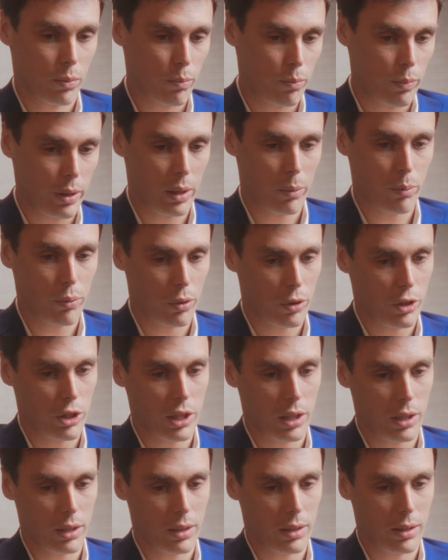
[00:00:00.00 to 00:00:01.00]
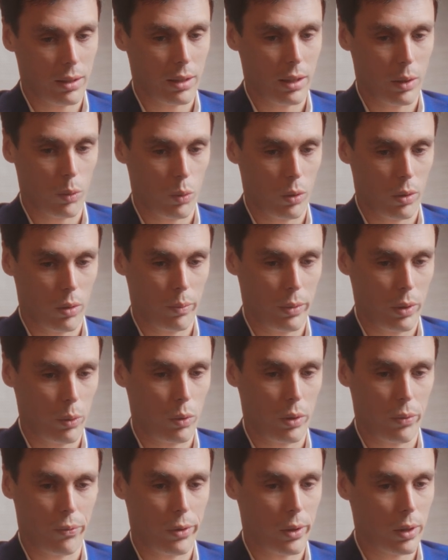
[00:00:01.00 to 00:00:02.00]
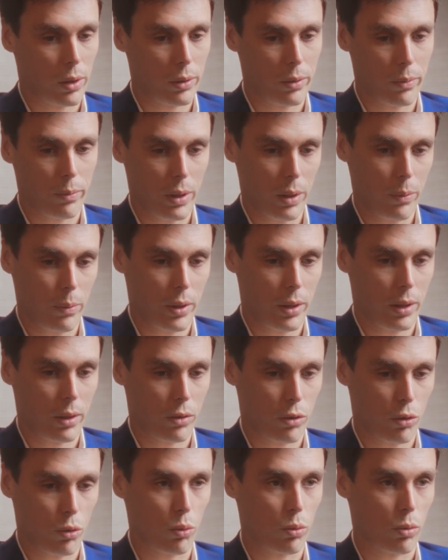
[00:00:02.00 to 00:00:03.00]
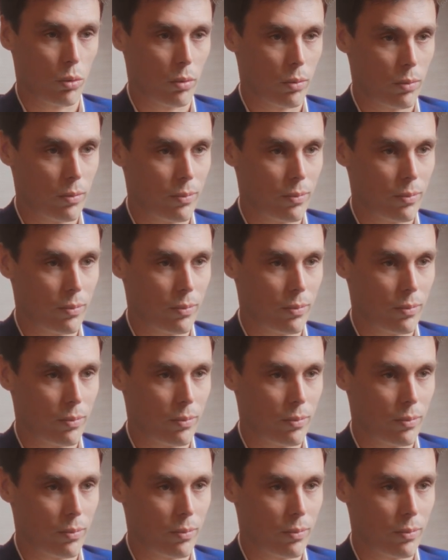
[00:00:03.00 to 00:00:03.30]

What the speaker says: big projects that will be revealed maybe soon.